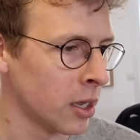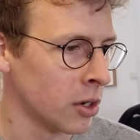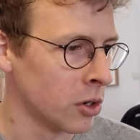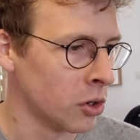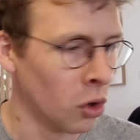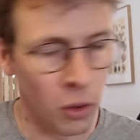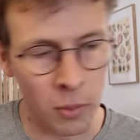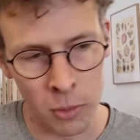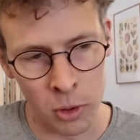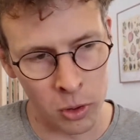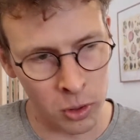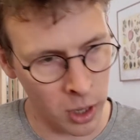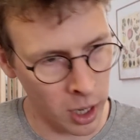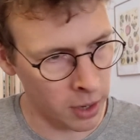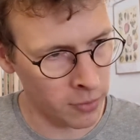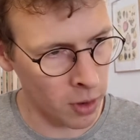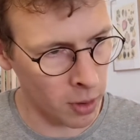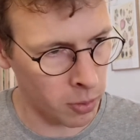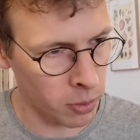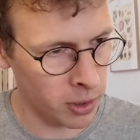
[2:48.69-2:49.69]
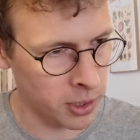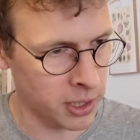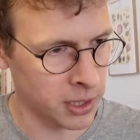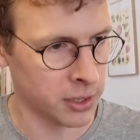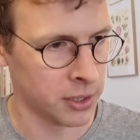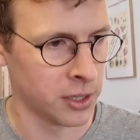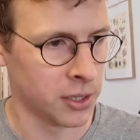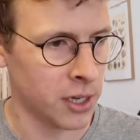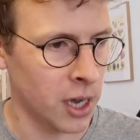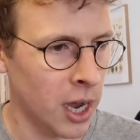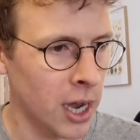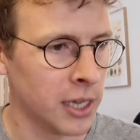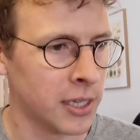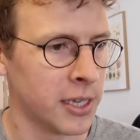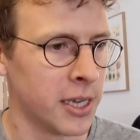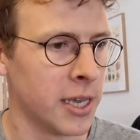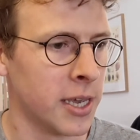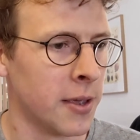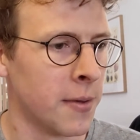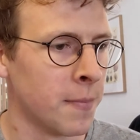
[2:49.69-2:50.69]
normal kind of operating
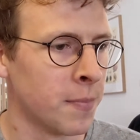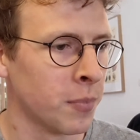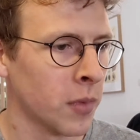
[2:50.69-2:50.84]
society